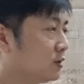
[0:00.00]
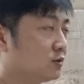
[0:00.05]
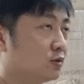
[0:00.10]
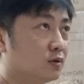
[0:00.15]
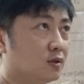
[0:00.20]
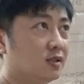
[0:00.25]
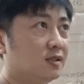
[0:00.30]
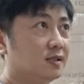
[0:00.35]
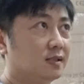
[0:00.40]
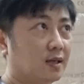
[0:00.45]

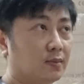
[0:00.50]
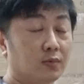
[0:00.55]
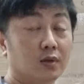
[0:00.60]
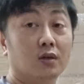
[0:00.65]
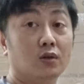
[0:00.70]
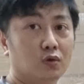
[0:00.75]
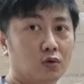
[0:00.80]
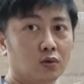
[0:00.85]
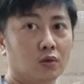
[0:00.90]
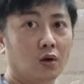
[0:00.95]
So this is
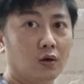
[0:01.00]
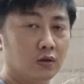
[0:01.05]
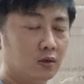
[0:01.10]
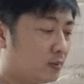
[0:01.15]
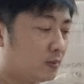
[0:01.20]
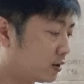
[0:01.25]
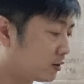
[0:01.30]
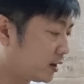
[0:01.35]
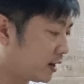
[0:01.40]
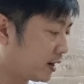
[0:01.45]
something good on
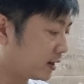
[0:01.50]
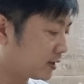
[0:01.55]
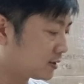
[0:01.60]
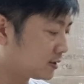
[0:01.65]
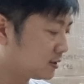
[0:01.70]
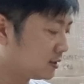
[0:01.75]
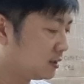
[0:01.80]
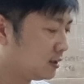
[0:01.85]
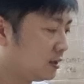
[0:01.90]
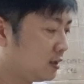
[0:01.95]
the
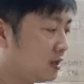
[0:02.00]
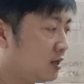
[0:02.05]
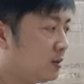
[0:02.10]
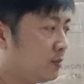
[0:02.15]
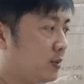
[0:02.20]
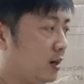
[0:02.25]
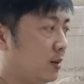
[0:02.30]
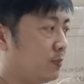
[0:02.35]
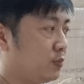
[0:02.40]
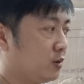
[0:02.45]
Marax.
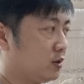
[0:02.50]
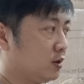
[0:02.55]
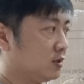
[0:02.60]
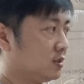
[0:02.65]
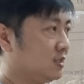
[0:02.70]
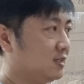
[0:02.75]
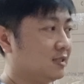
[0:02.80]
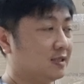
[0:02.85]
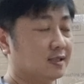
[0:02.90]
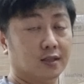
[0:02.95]
But
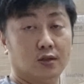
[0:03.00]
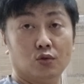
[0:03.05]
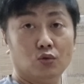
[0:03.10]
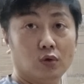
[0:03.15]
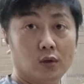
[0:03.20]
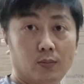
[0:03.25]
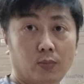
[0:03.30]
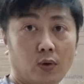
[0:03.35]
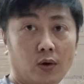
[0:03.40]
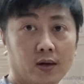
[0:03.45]
because this is
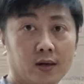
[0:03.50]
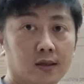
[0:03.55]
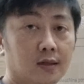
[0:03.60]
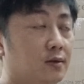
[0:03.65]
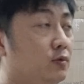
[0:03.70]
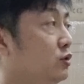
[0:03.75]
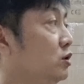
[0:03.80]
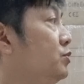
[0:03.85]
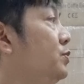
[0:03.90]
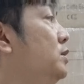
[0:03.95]
dual
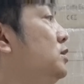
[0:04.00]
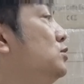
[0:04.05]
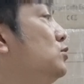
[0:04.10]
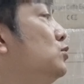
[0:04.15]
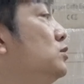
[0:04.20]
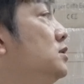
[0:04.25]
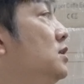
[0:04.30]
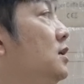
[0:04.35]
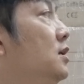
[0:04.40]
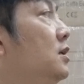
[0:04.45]
boiler, which means
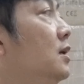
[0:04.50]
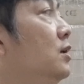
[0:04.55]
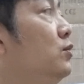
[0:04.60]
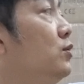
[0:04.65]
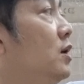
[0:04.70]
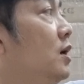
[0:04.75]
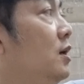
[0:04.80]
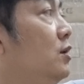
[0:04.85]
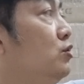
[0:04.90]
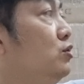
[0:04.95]
to say that
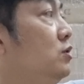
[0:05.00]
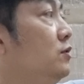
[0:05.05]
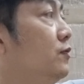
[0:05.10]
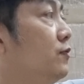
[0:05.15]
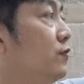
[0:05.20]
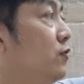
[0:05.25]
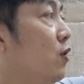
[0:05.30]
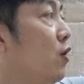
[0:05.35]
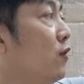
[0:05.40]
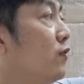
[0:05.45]
you can actually
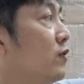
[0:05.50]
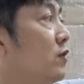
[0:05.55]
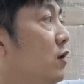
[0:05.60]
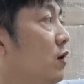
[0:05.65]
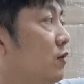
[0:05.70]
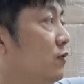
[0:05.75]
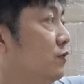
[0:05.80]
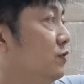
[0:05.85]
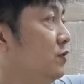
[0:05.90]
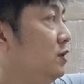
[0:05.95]
froth
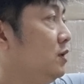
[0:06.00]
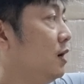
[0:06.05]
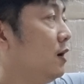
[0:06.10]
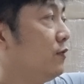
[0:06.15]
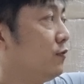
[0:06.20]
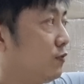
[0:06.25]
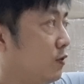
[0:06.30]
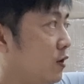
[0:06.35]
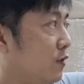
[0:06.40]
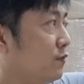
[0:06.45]
coffee, uh,
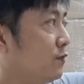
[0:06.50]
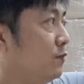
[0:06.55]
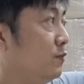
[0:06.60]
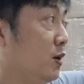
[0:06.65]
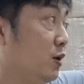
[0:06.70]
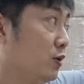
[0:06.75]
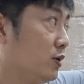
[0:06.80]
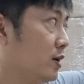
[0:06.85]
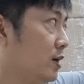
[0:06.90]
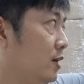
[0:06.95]
froth
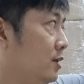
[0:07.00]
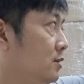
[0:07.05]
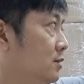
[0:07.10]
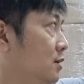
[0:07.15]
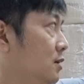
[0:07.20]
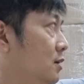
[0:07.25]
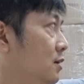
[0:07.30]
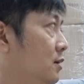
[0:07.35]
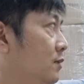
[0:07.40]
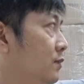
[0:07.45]
milk
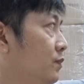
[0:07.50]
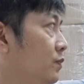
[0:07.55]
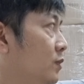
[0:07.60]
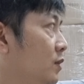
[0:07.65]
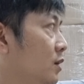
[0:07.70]
and uh,